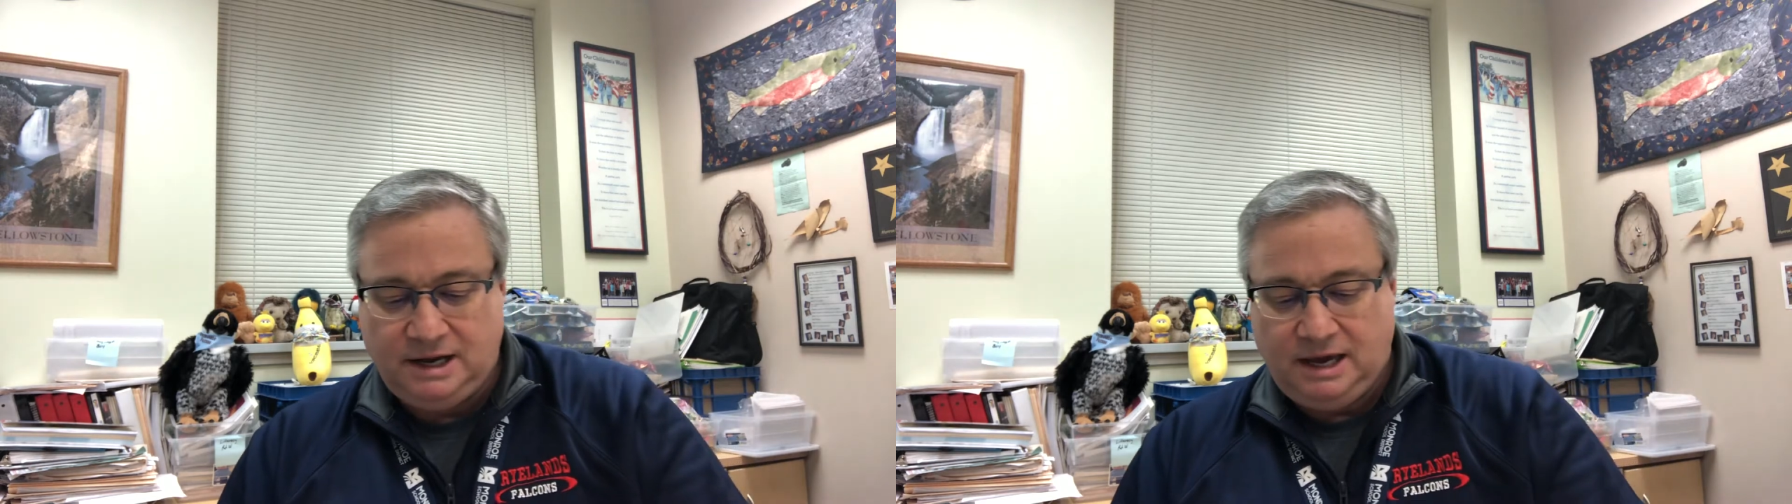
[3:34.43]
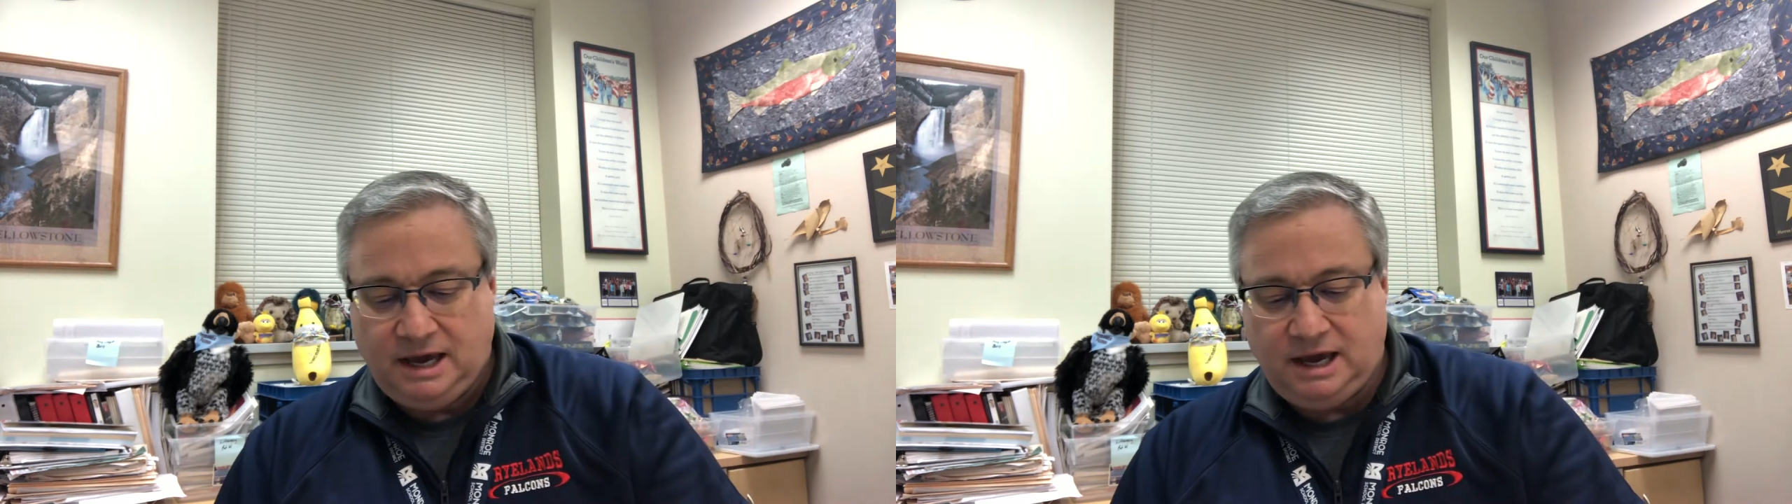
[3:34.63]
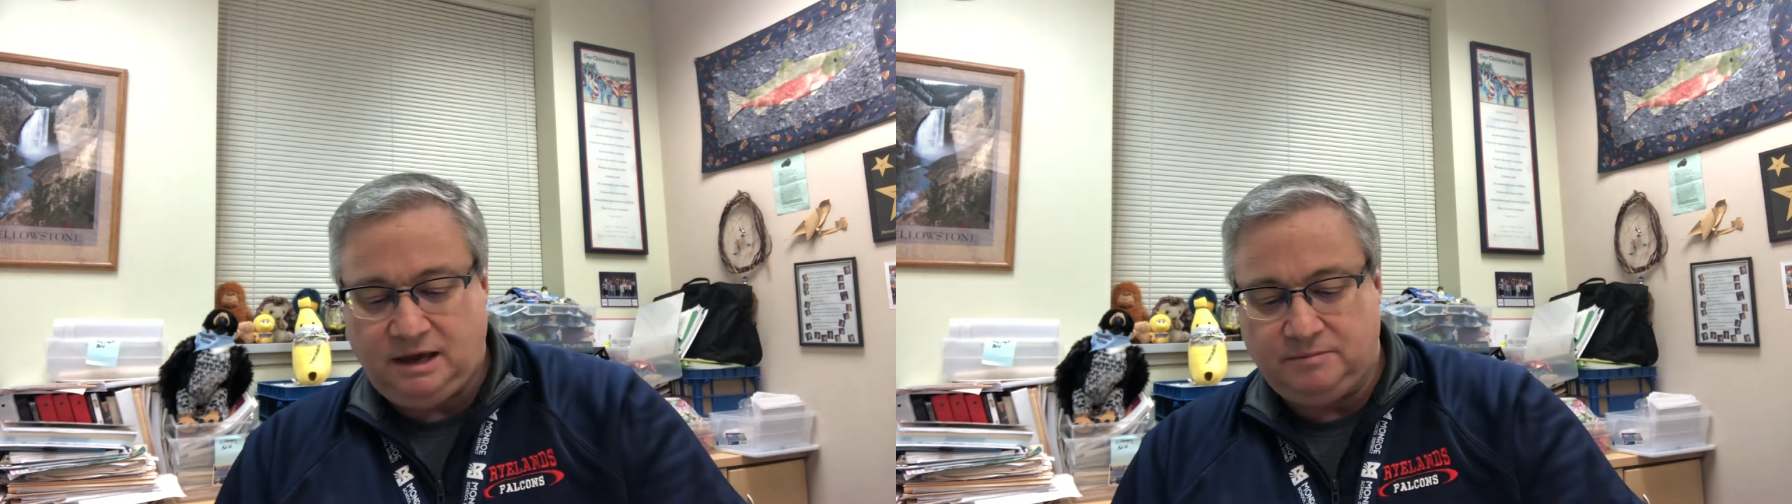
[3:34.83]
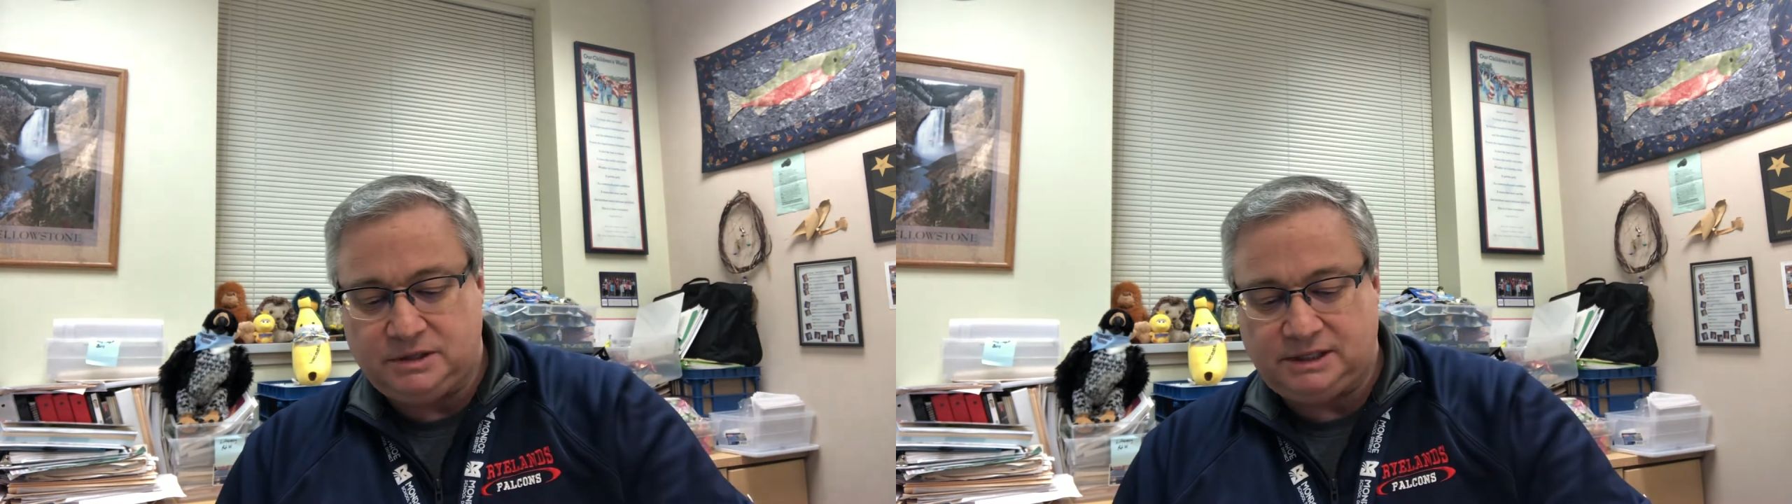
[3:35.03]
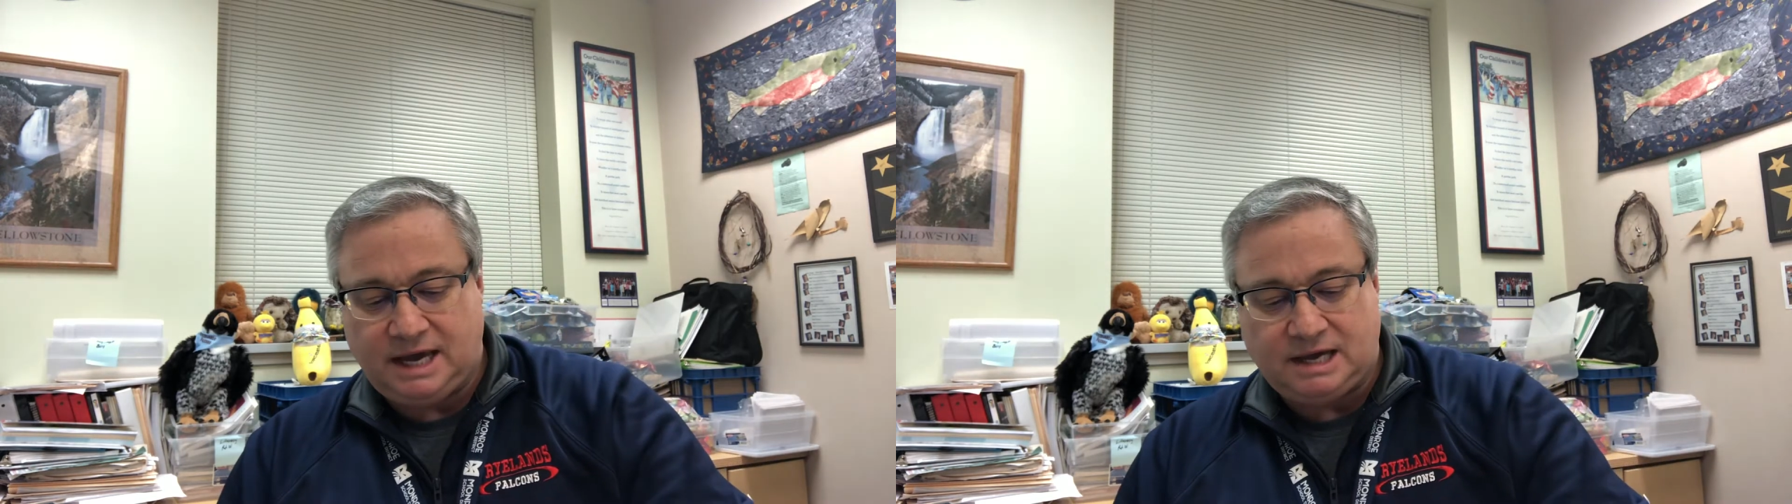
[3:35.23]
Hey, in
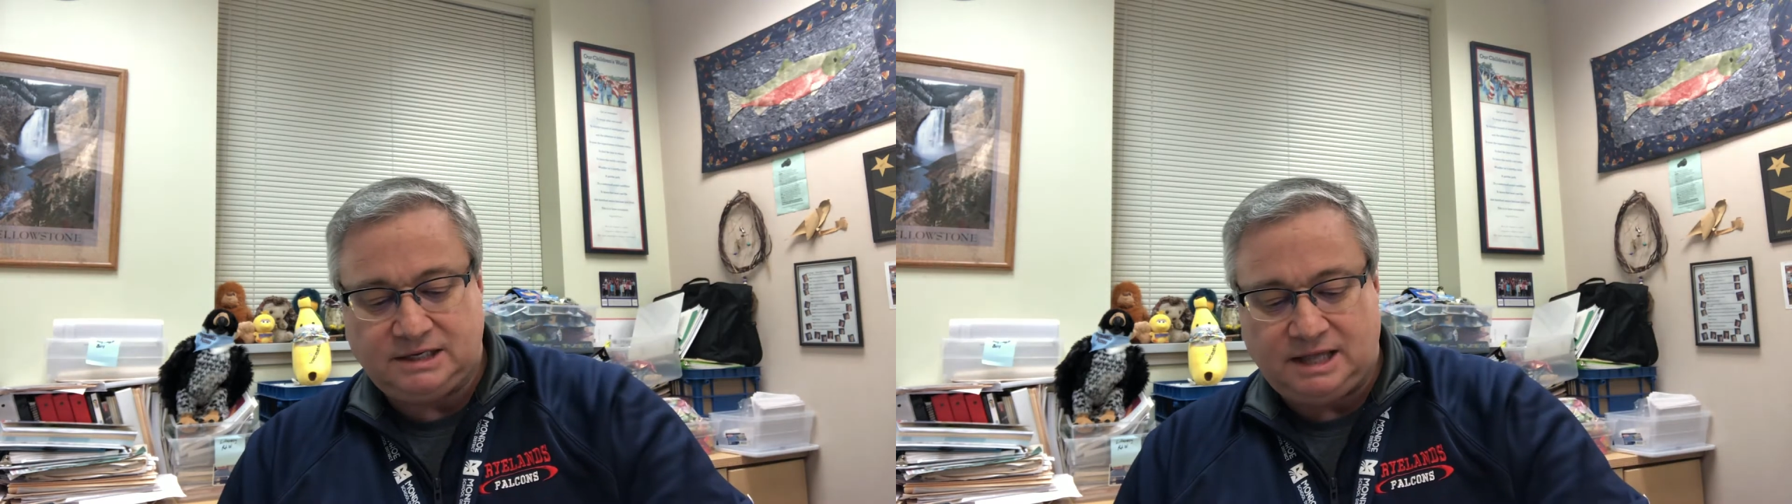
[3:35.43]
Miss Gadd's